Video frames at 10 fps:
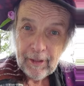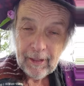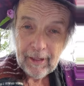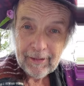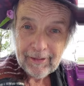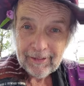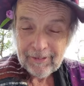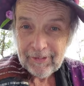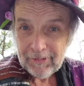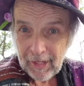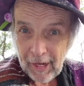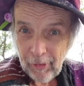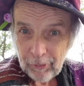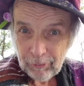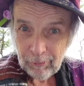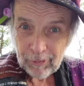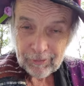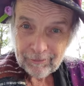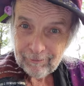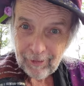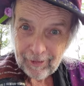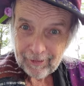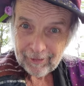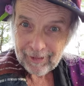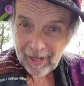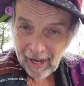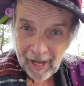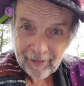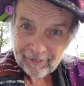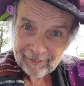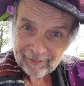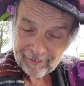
And in this house was like an attic,